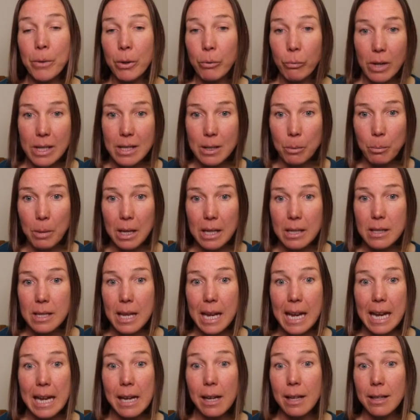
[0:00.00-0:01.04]
vitamin
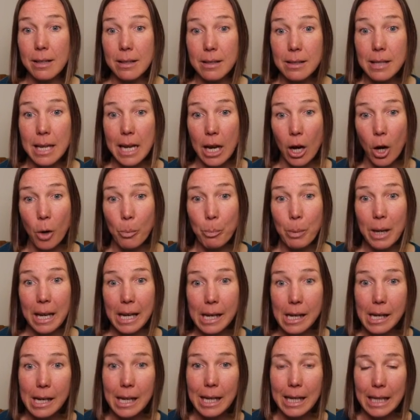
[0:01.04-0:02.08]
D and
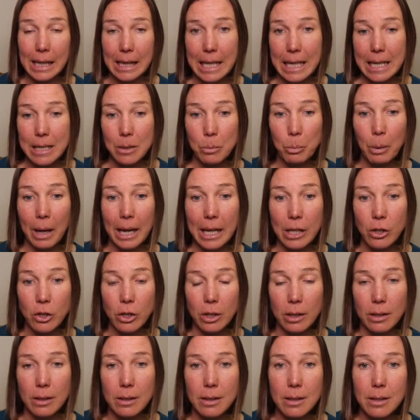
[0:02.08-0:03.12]
CRP in these
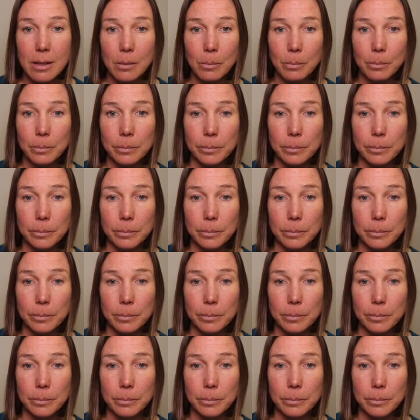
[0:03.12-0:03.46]
patients.